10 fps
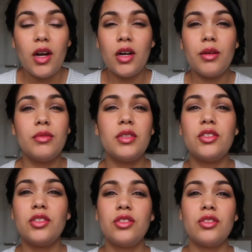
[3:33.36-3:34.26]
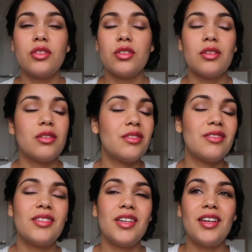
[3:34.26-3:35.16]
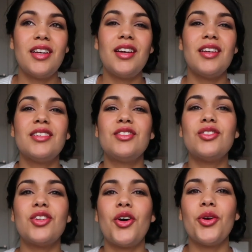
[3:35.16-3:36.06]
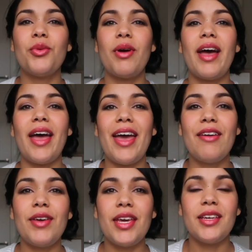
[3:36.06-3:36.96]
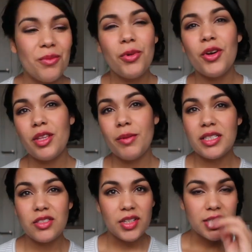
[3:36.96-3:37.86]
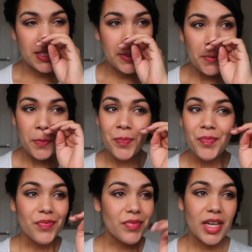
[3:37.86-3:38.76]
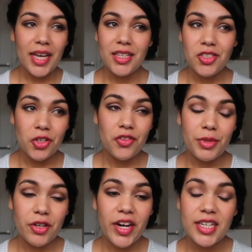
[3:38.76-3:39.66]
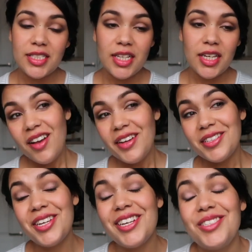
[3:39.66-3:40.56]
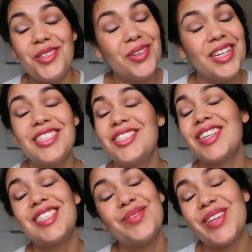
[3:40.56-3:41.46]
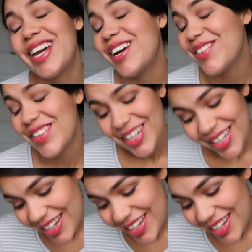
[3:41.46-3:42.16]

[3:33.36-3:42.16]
Um, they're just oh, so heavy. And putting the pessaries in is driving me crazy. It's just really stressing me out